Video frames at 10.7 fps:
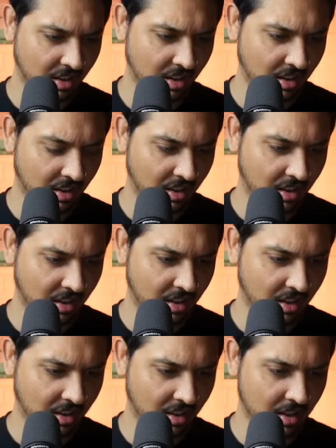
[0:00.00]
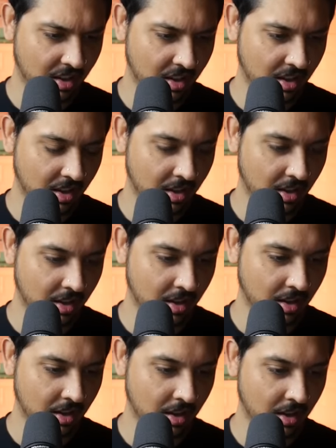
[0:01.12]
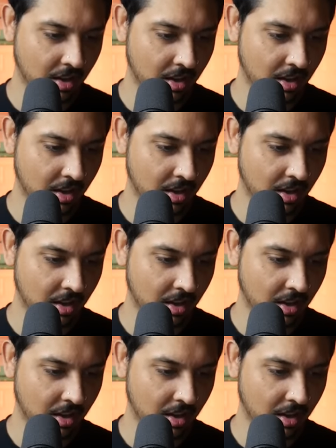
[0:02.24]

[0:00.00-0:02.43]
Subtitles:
This person isn't speaking.